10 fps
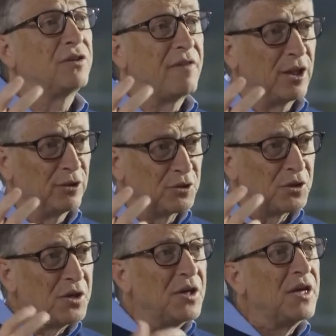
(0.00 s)
of others
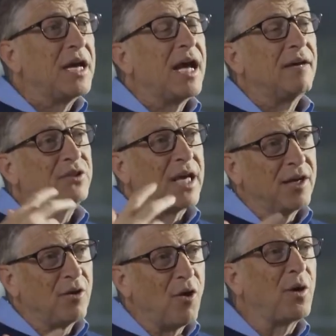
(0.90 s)
have
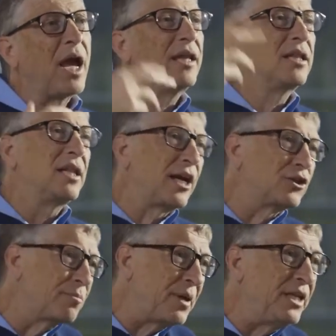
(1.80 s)
said, okay, the
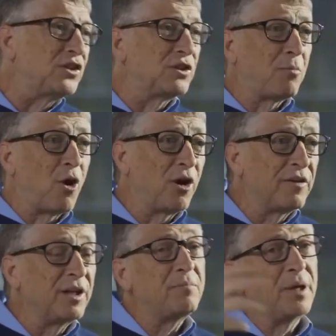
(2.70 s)
lecture piece is part of it,